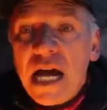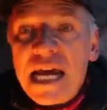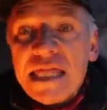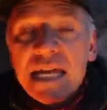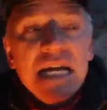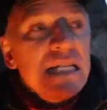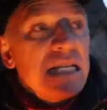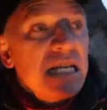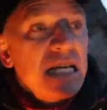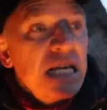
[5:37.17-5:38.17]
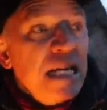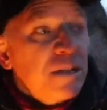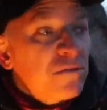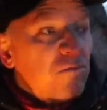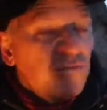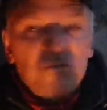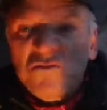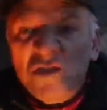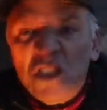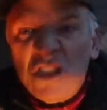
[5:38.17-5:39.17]
And then
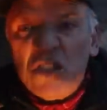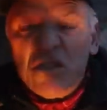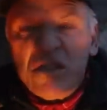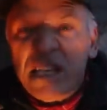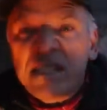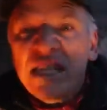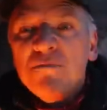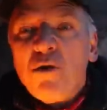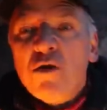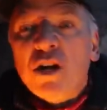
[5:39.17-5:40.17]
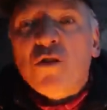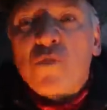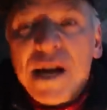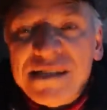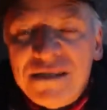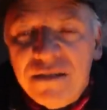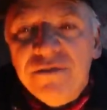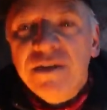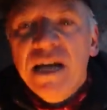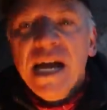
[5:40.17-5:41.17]
they seemed more
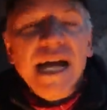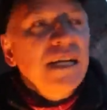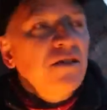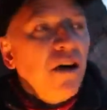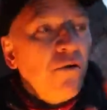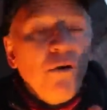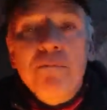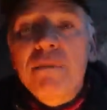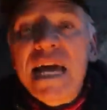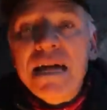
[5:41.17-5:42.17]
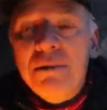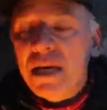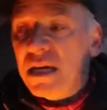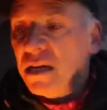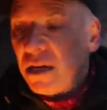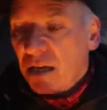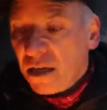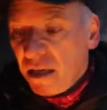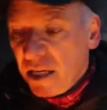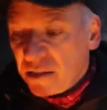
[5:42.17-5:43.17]
aggressive. And he thought, well, maybe
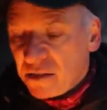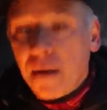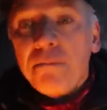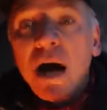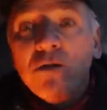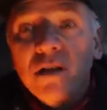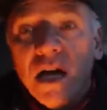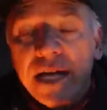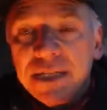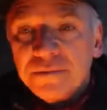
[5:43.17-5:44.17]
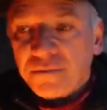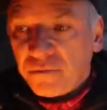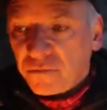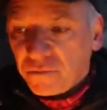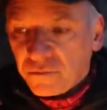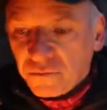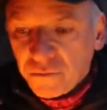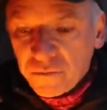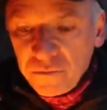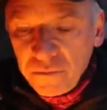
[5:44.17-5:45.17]
it's a mountain lion.
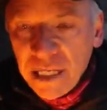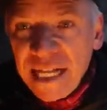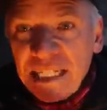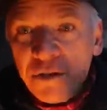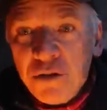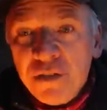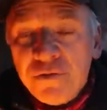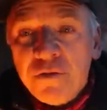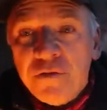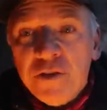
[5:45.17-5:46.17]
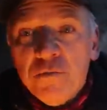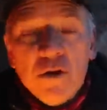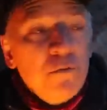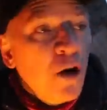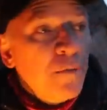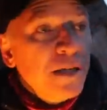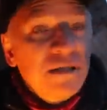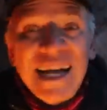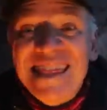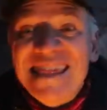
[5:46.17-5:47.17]
And he heard it for a few more
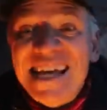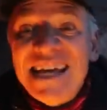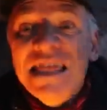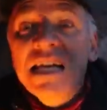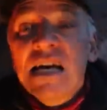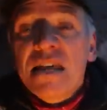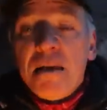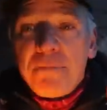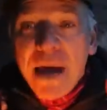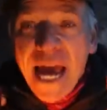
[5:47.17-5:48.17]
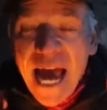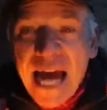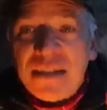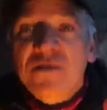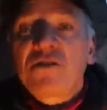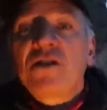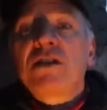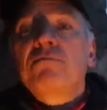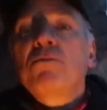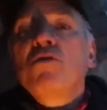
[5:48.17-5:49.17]
moments, and then the pack
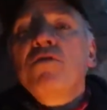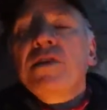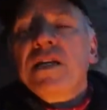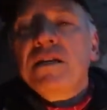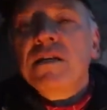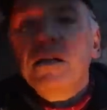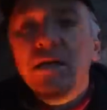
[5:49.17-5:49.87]
started moving